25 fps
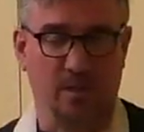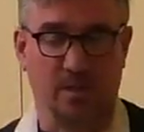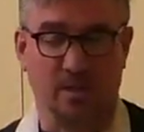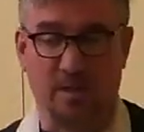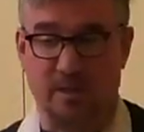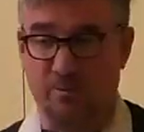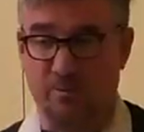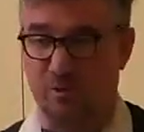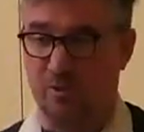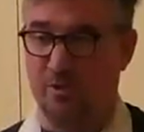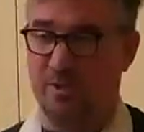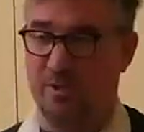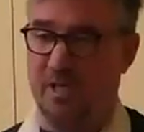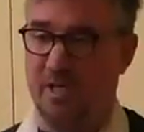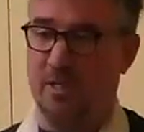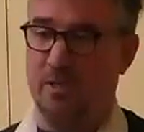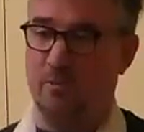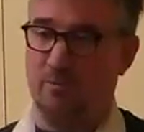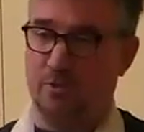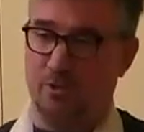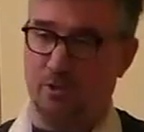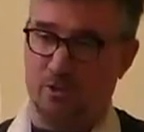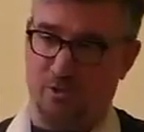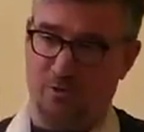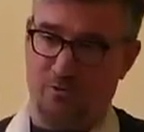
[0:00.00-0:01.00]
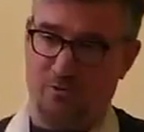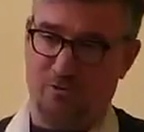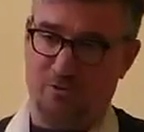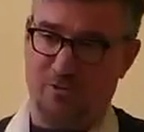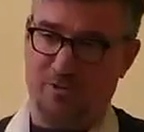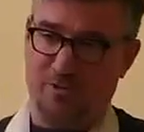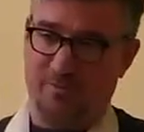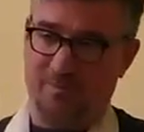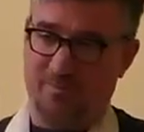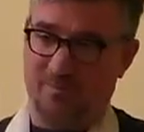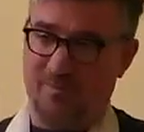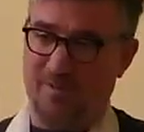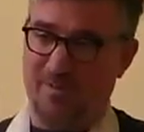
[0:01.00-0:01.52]
I was ordained with
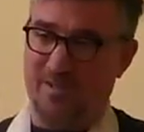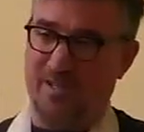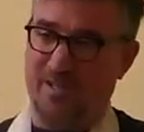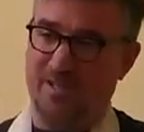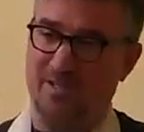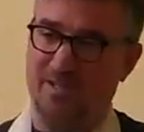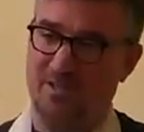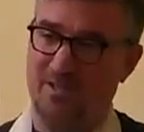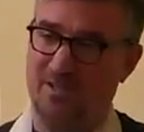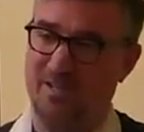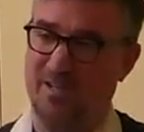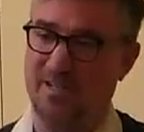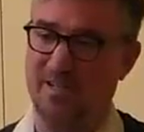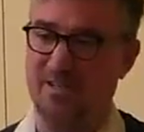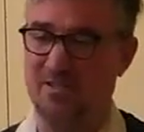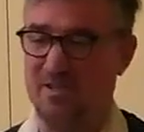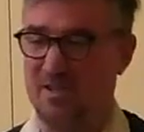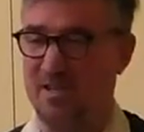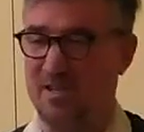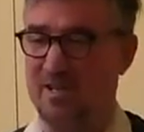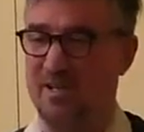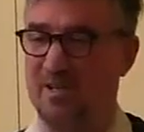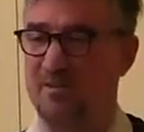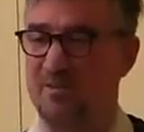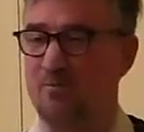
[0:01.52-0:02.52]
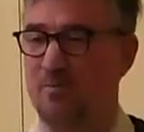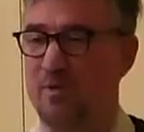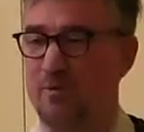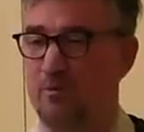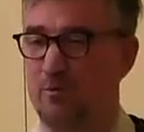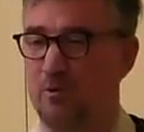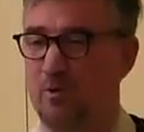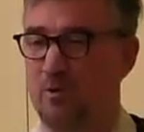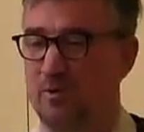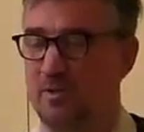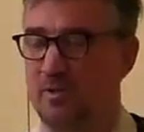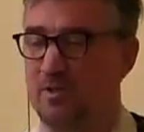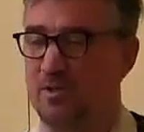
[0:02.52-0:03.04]
Sundra in 1998. We were
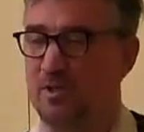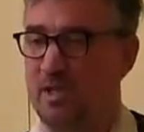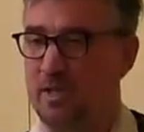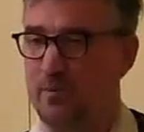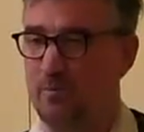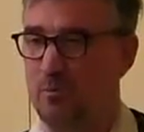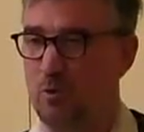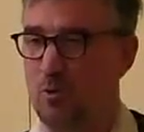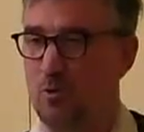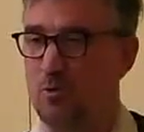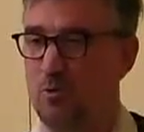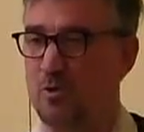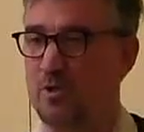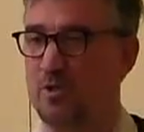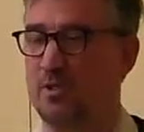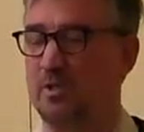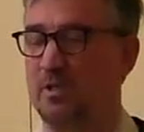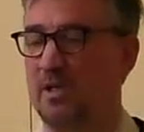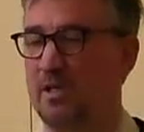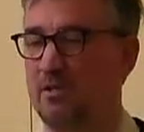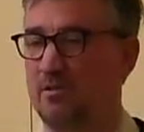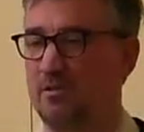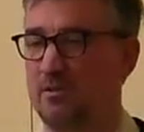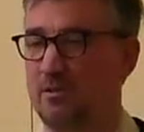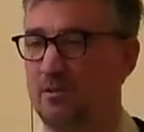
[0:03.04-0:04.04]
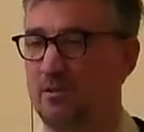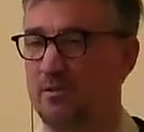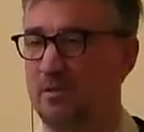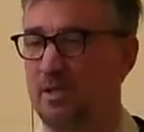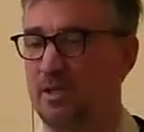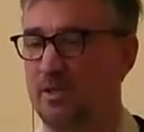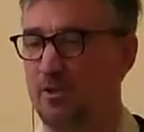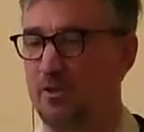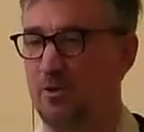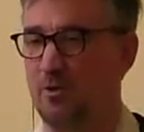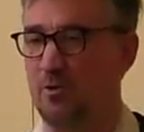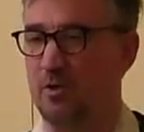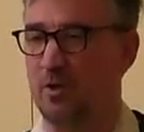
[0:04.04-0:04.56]
on the same course together at
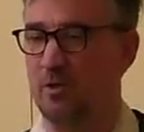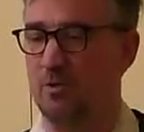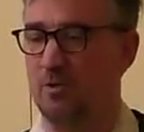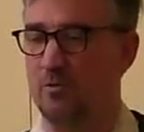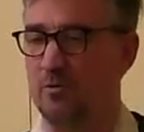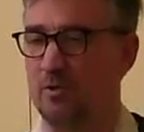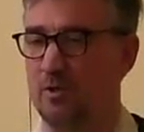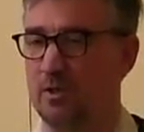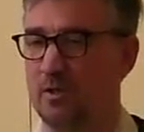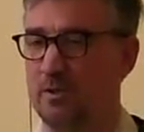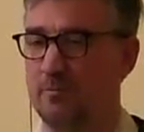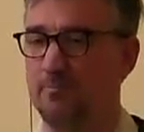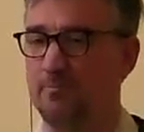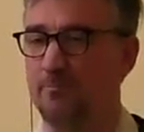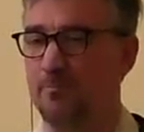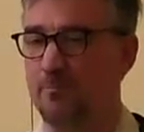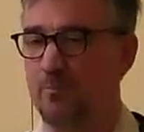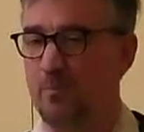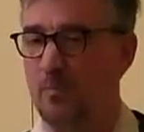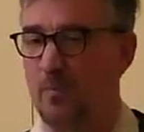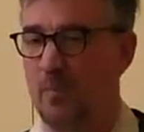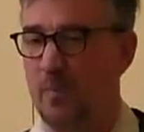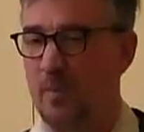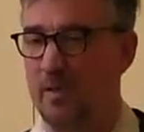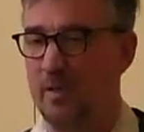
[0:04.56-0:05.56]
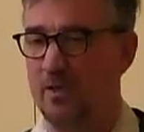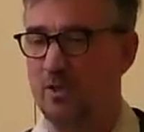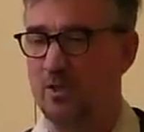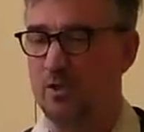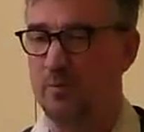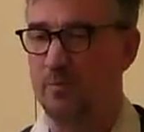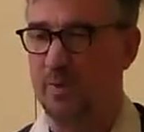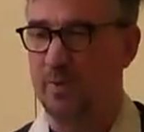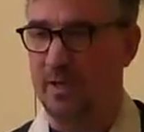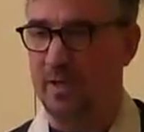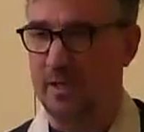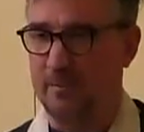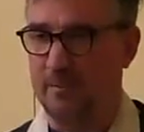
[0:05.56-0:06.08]
Guguloka in
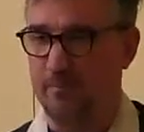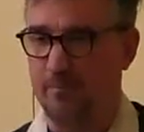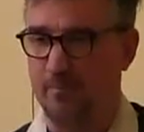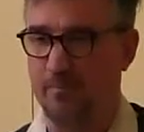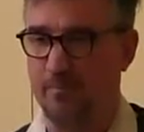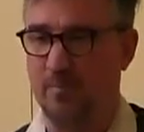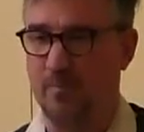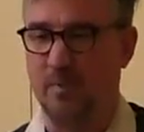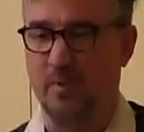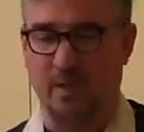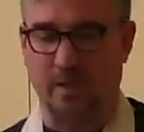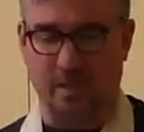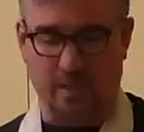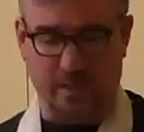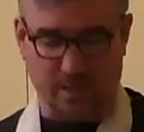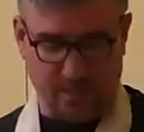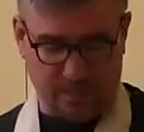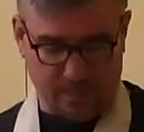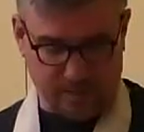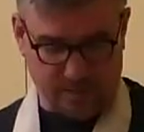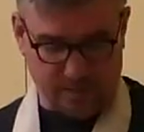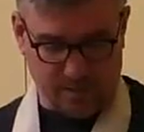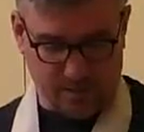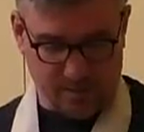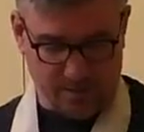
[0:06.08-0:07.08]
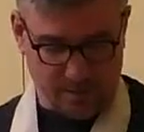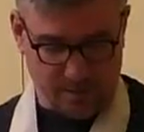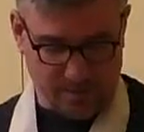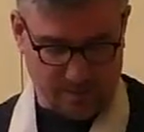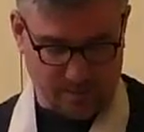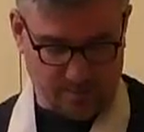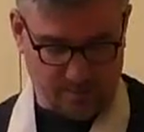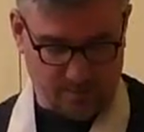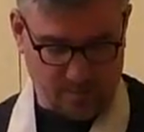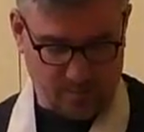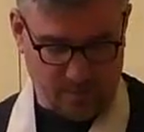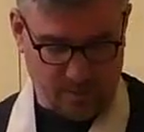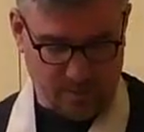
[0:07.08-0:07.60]
Spain. And
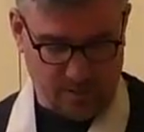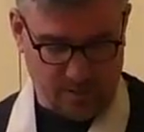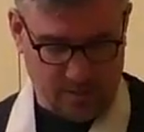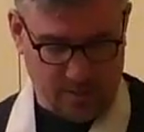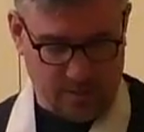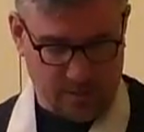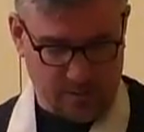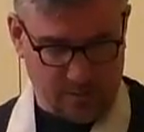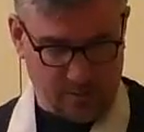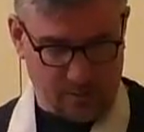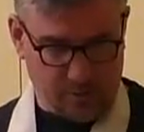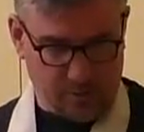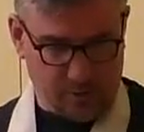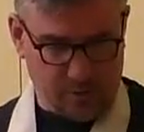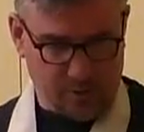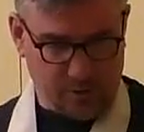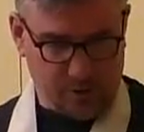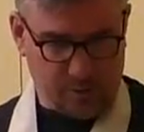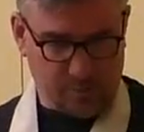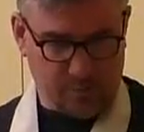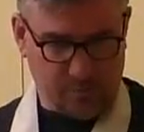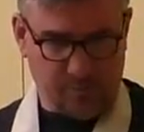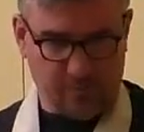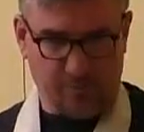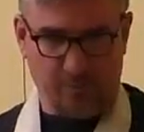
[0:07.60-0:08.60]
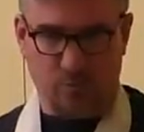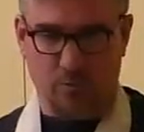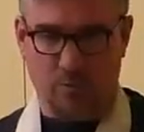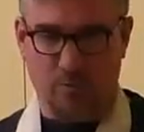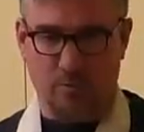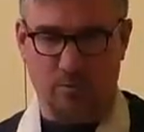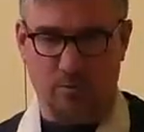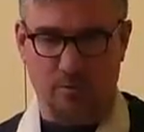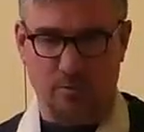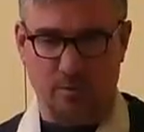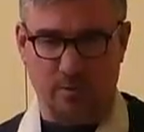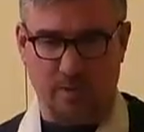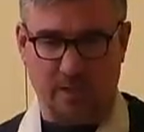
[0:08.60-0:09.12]
just
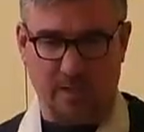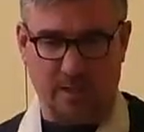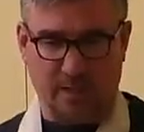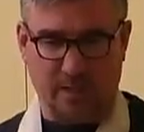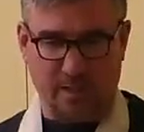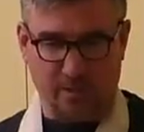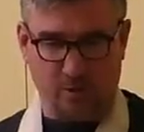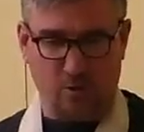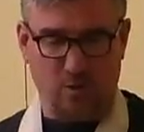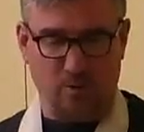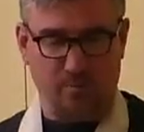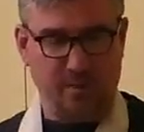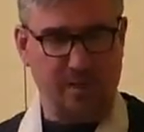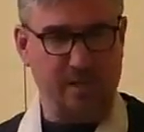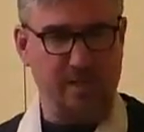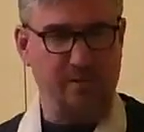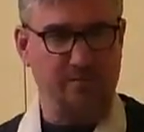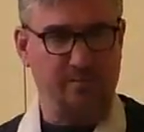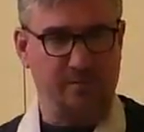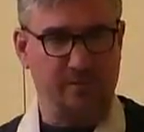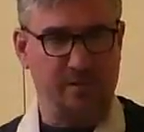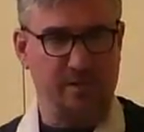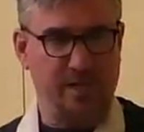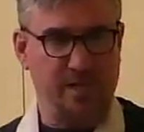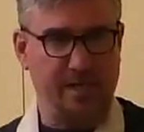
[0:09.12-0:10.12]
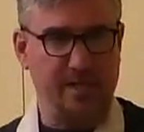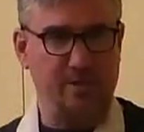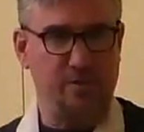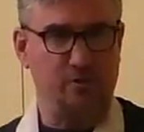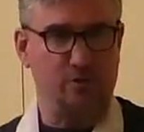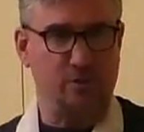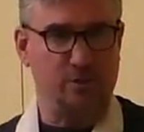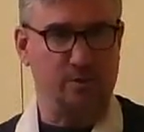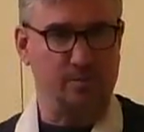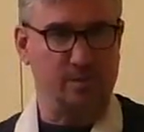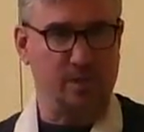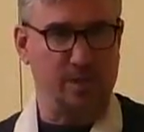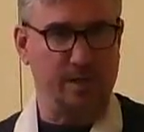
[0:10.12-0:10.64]
before I got my
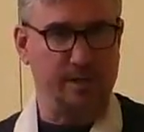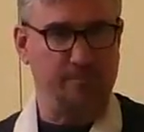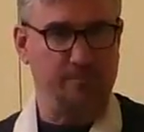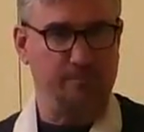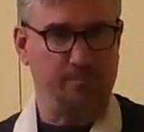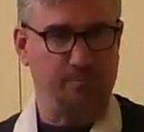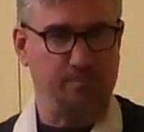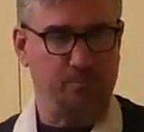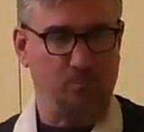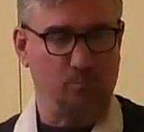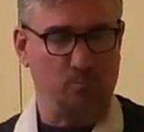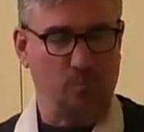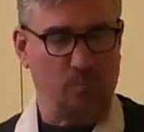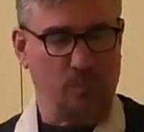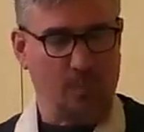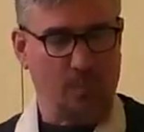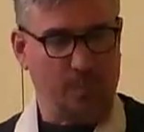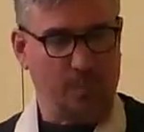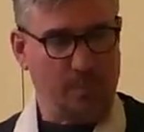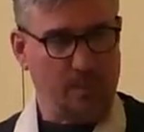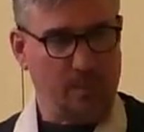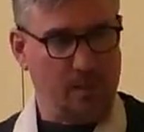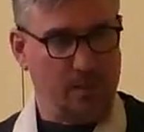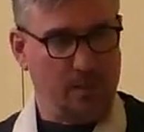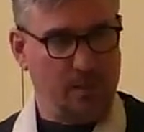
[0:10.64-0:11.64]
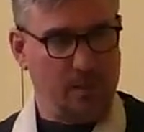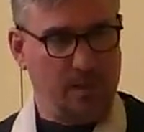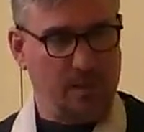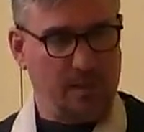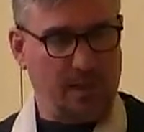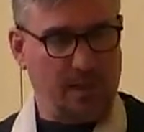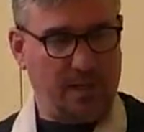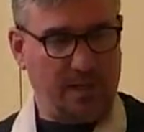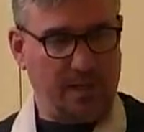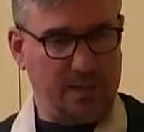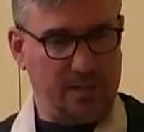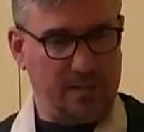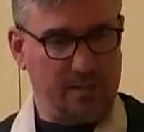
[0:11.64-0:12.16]
invitation,
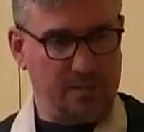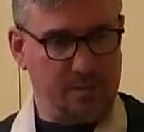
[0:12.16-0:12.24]
And